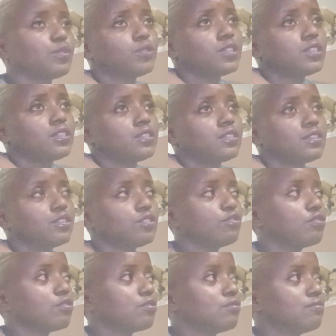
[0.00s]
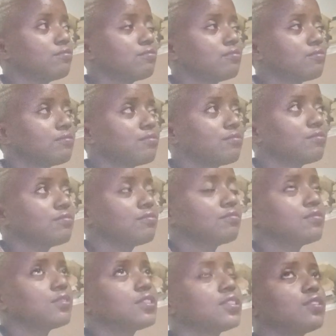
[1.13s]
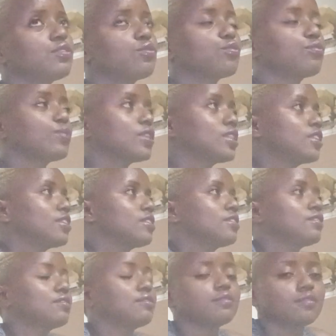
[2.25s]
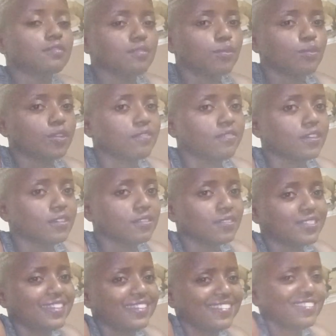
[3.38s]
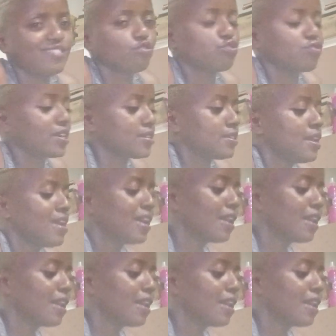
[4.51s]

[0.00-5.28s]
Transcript: would, you know, see through with whatever contract.